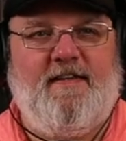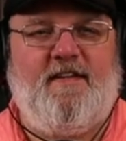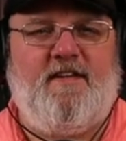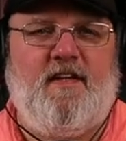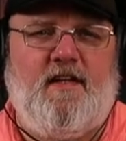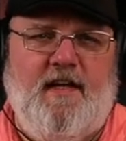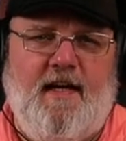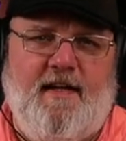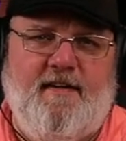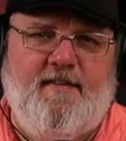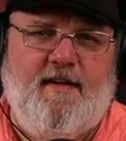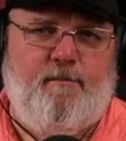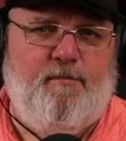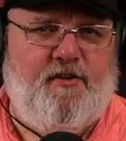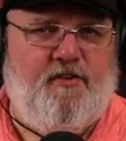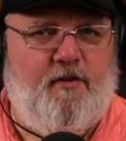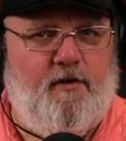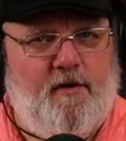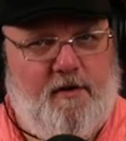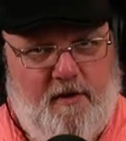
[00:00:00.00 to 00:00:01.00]
the last
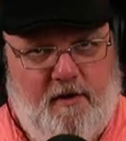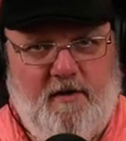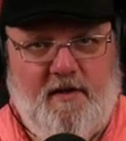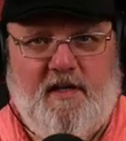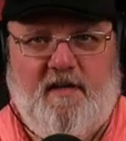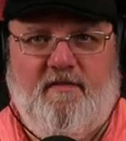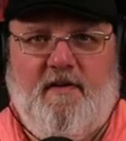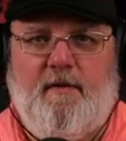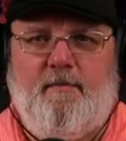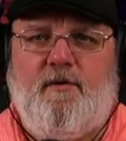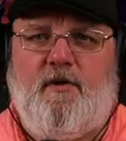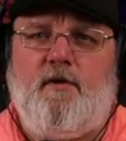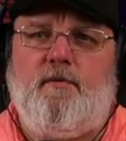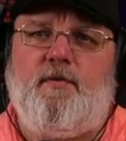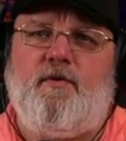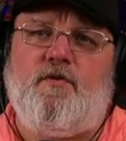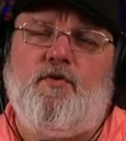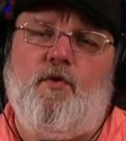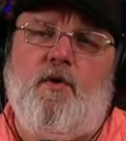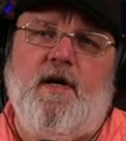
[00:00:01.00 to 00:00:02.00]
episode of the Hunky Vape
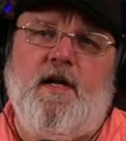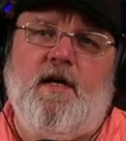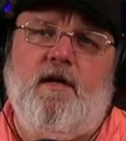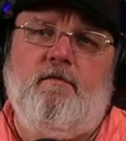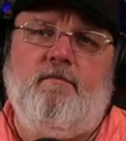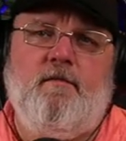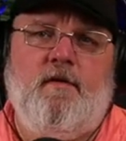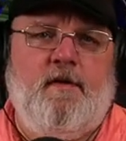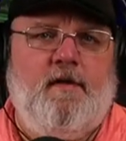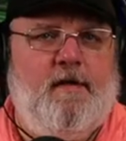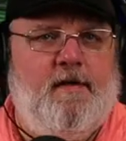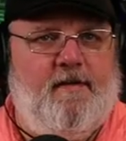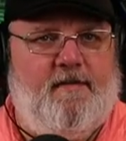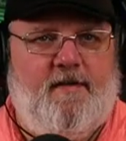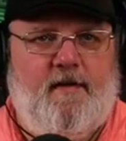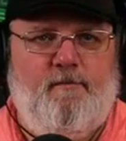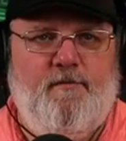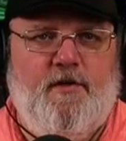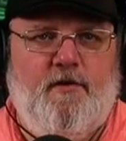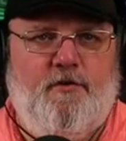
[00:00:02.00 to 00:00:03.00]
Global 20,
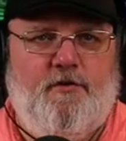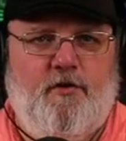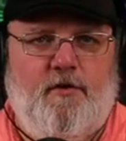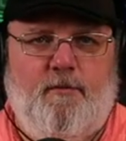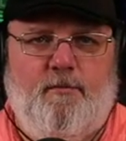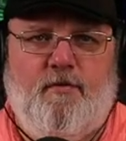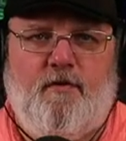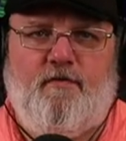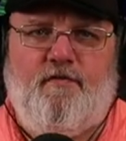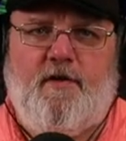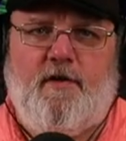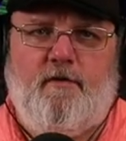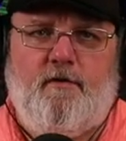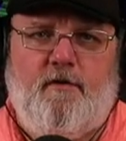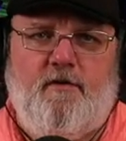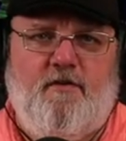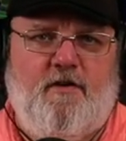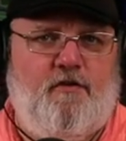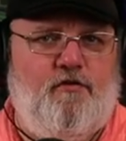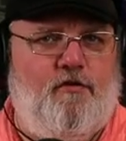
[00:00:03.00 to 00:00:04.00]
some YouTube
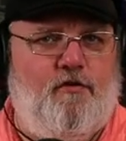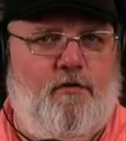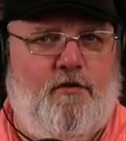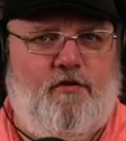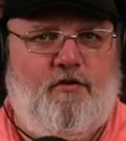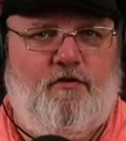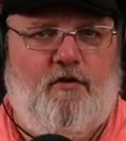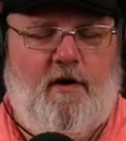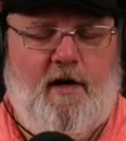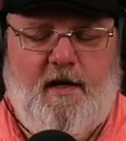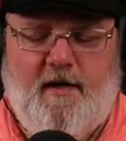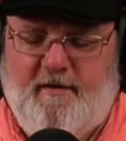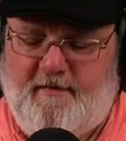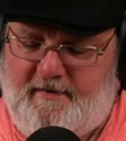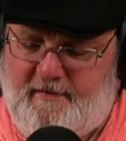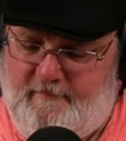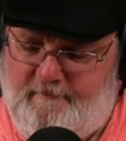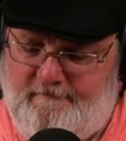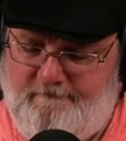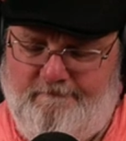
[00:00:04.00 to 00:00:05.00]
reviewers issued
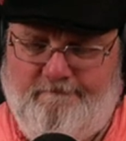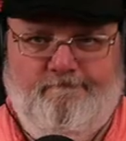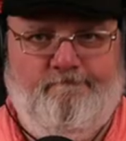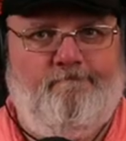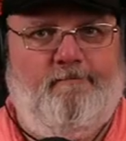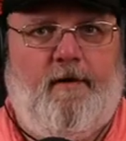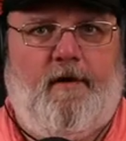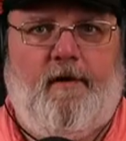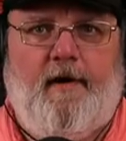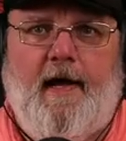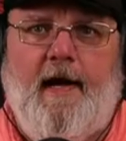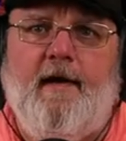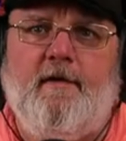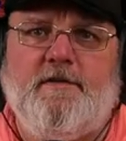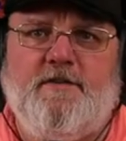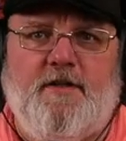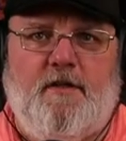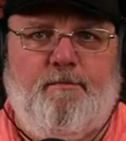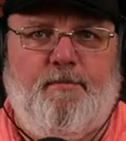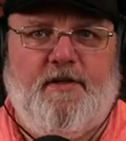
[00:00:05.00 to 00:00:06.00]
strikes are
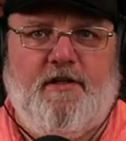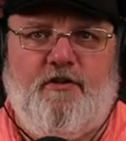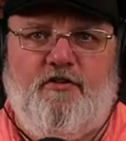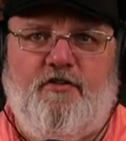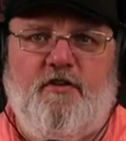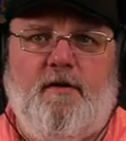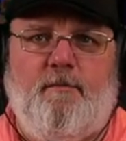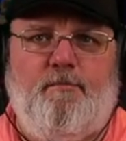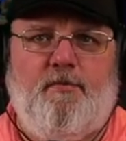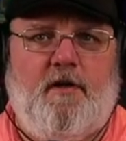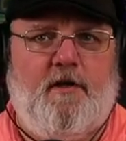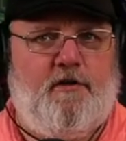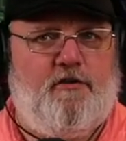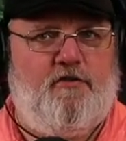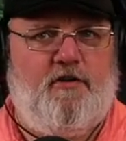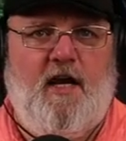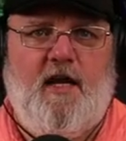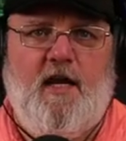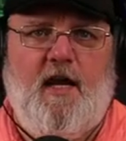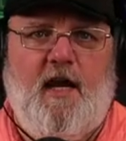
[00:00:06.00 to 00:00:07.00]
now jumping ship
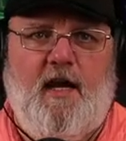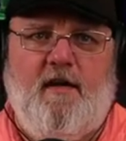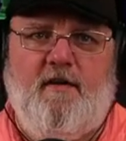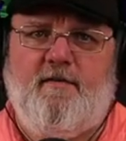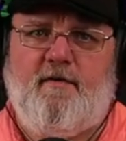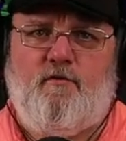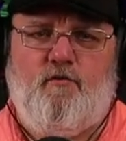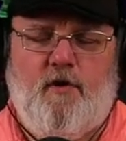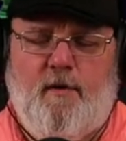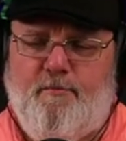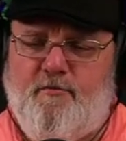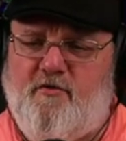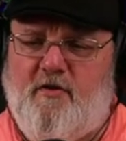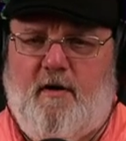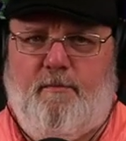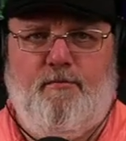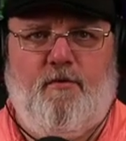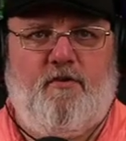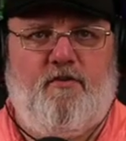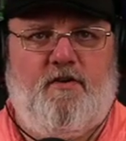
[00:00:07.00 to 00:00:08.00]
like Jay Hayes and Rip
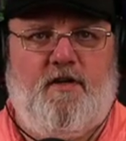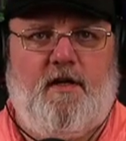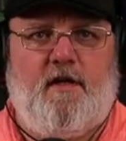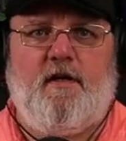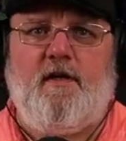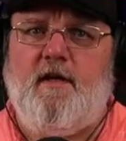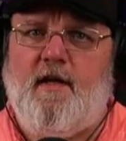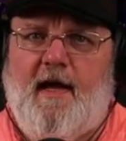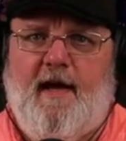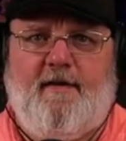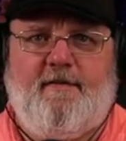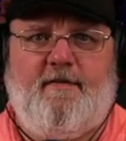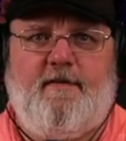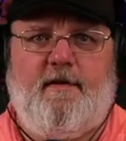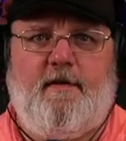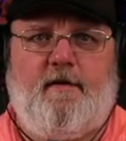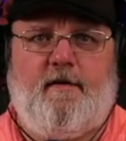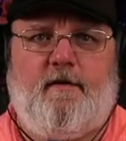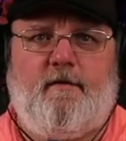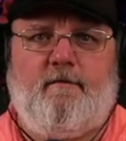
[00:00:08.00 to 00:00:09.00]
Chirpers did last
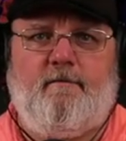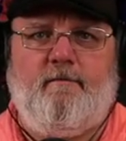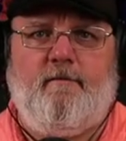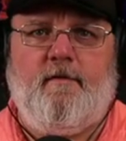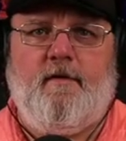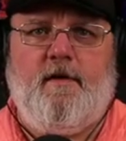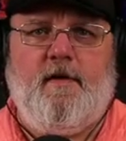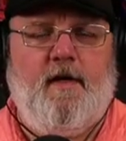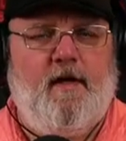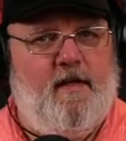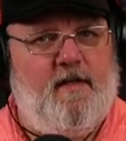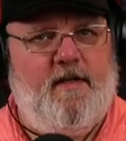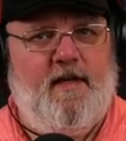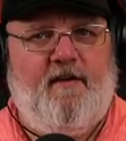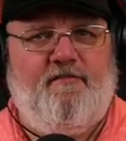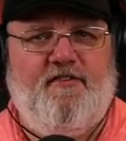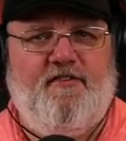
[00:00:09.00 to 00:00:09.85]
year. The